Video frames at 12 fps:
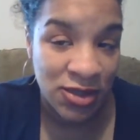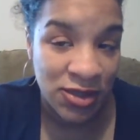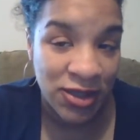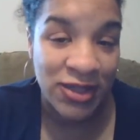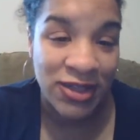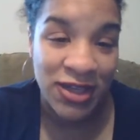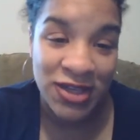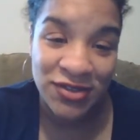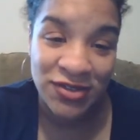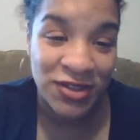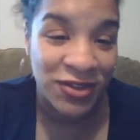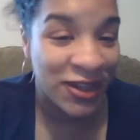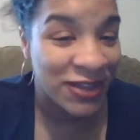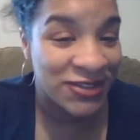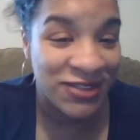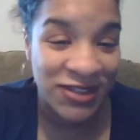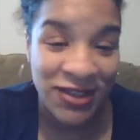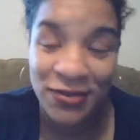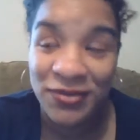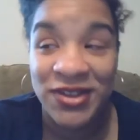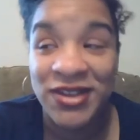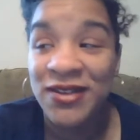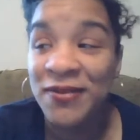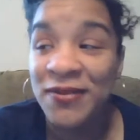Yeah, Naturally Nola. I tell you, I
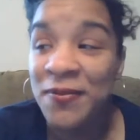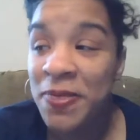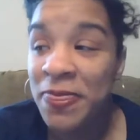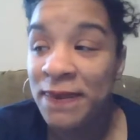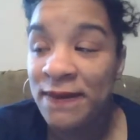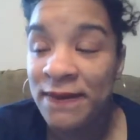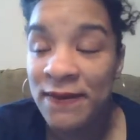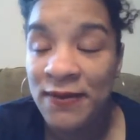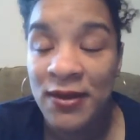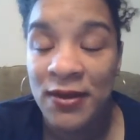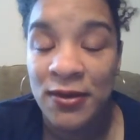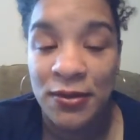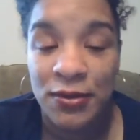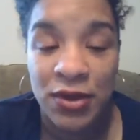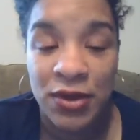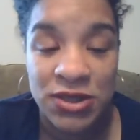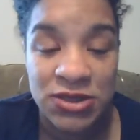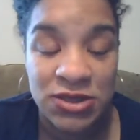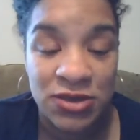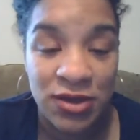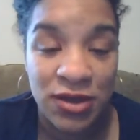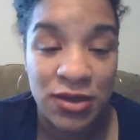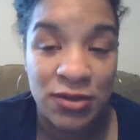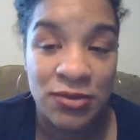forget on
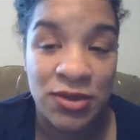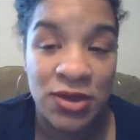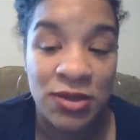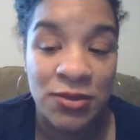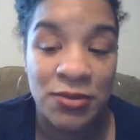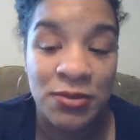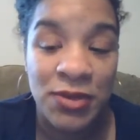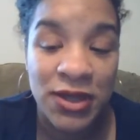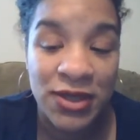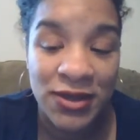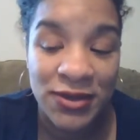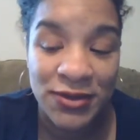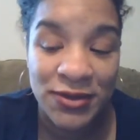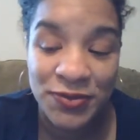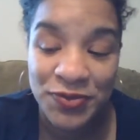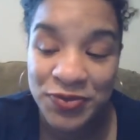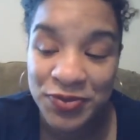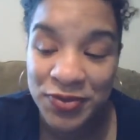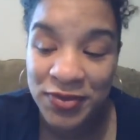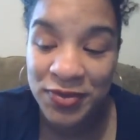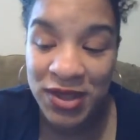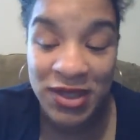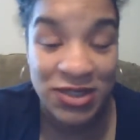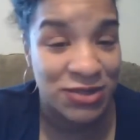Instagram, but
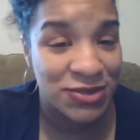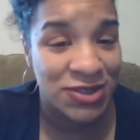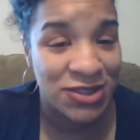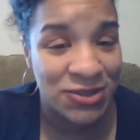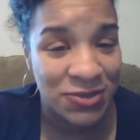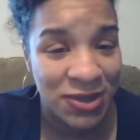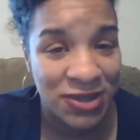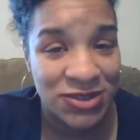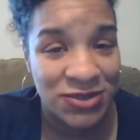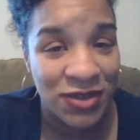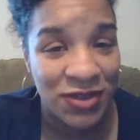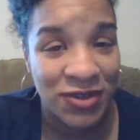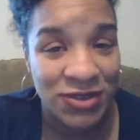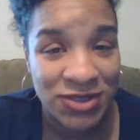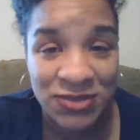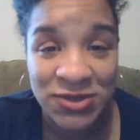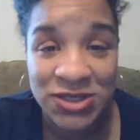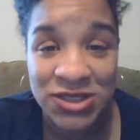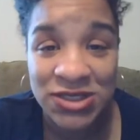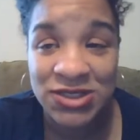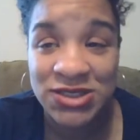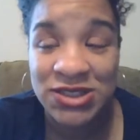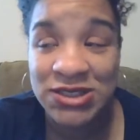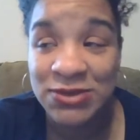yeah, she was 6 pounds, 12 ounces, which
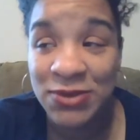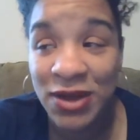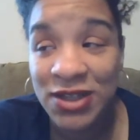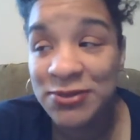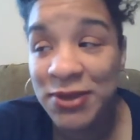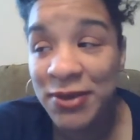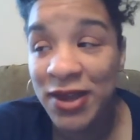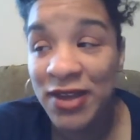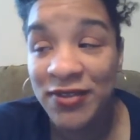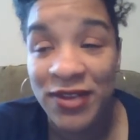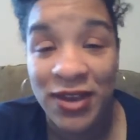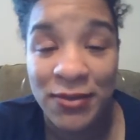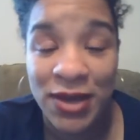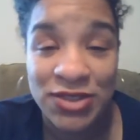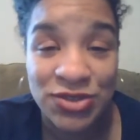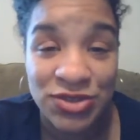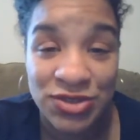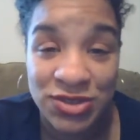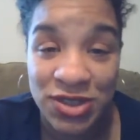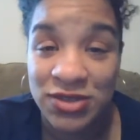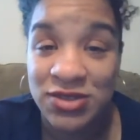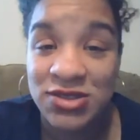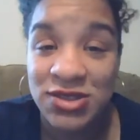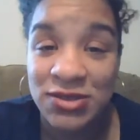is the smallest baby I ever had. My children are
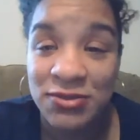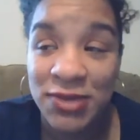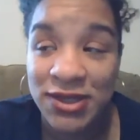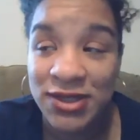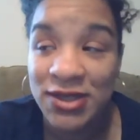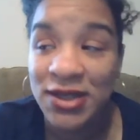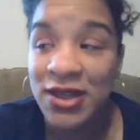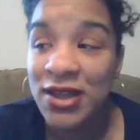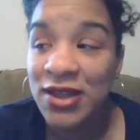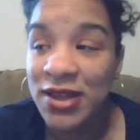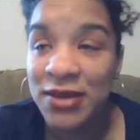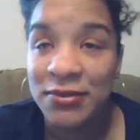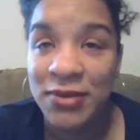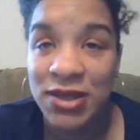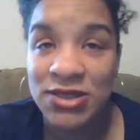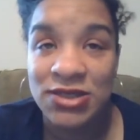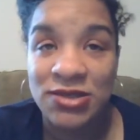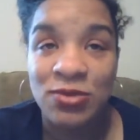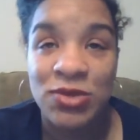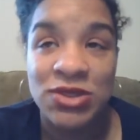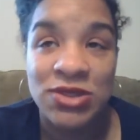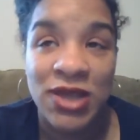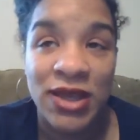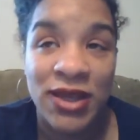usually big. Like my son
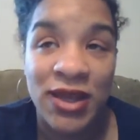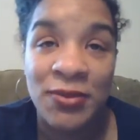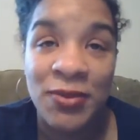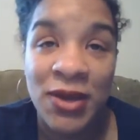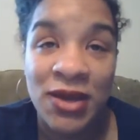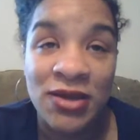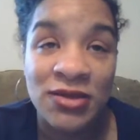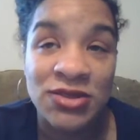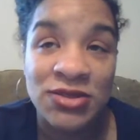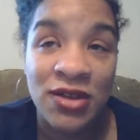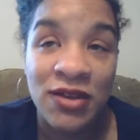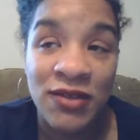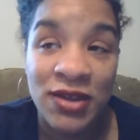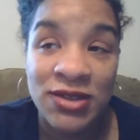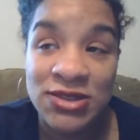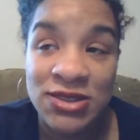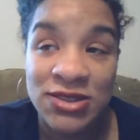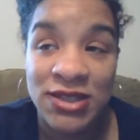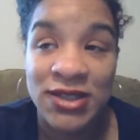was like 8 pounds, 12 ounces.